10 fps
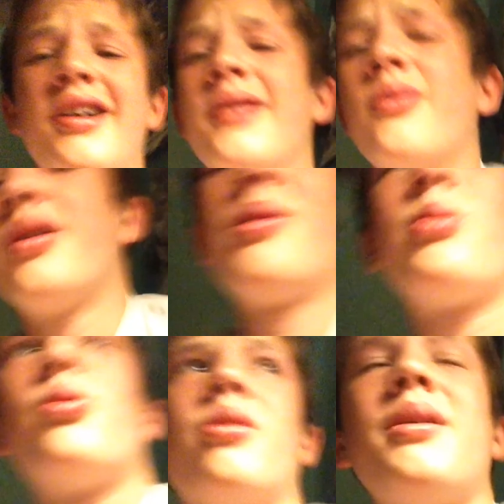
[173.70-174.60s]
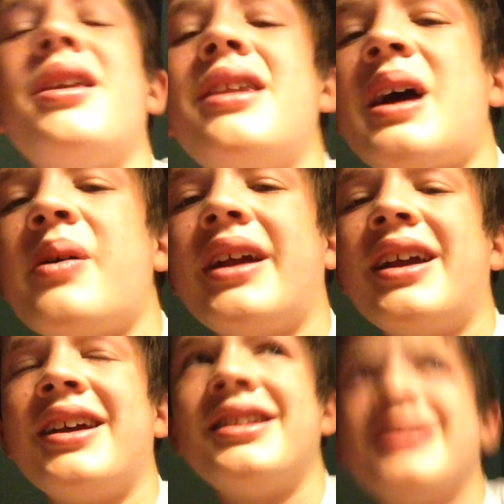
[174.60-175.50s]
Alright everyone, I'm going to bed now,
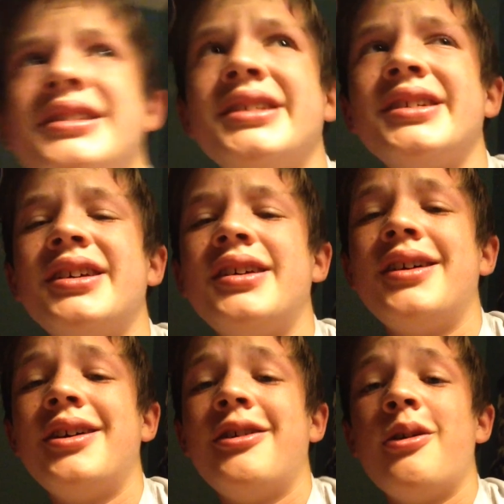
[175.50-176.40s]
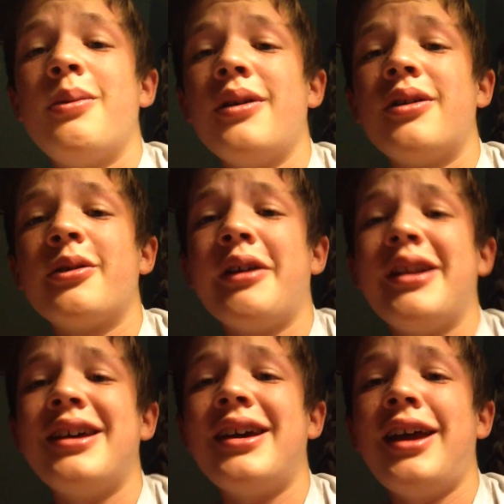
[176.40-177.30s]
and hope you all had a
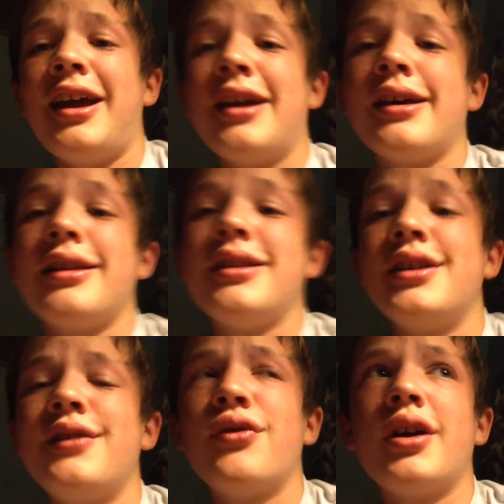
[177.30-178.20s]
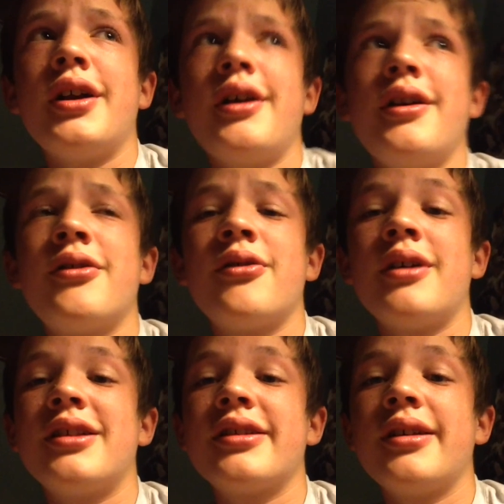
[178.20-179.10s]
great day, and it's Friday,
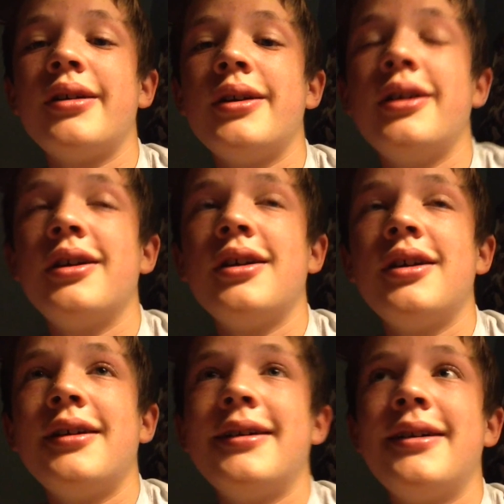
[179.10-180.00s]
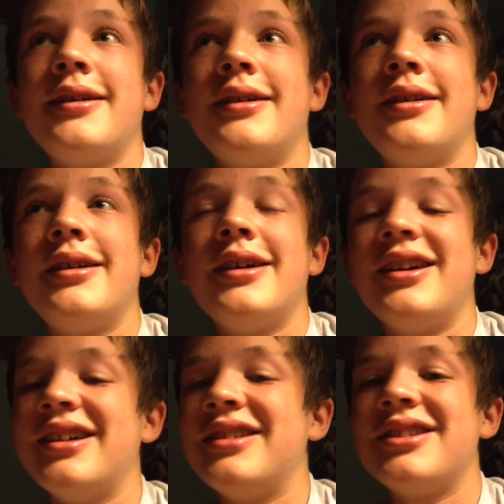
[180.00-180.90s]
so that's good.
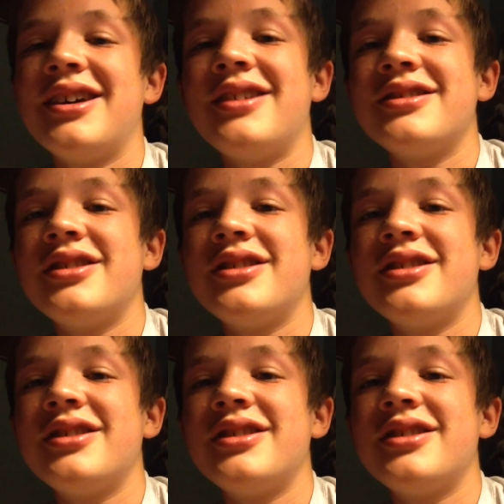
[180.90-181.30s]
And uh, I'll